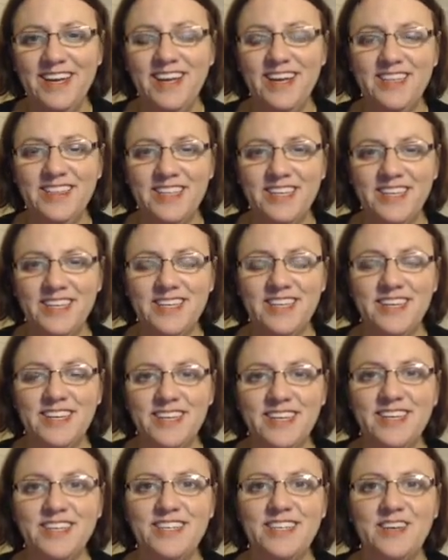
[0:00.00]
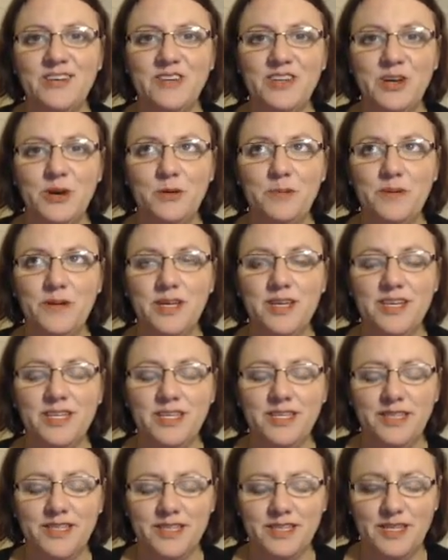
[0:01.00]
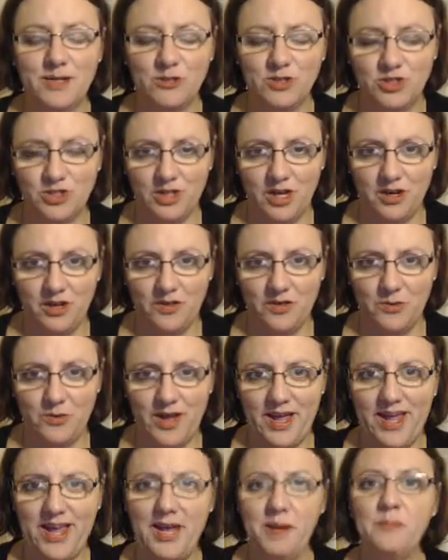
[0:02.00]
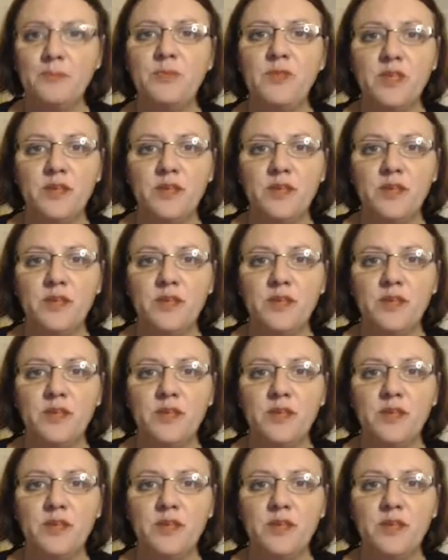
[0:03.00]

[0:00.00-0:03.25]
and then they would open, and then they would shut all the way.